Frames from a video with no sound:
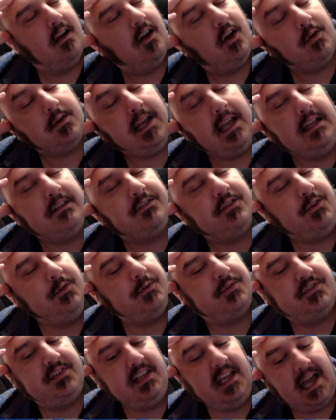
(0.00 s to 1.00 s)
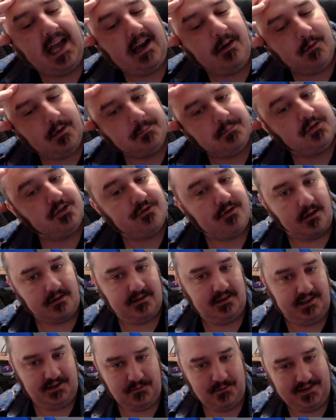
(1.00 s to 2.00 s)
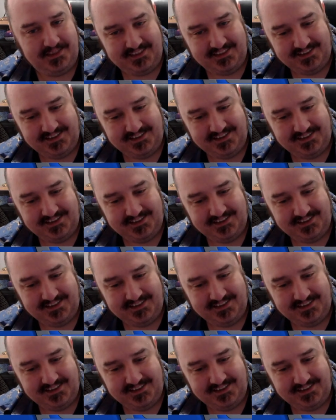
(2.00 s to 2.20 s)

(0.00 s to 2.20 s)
Okay, so you see how I'm struggling with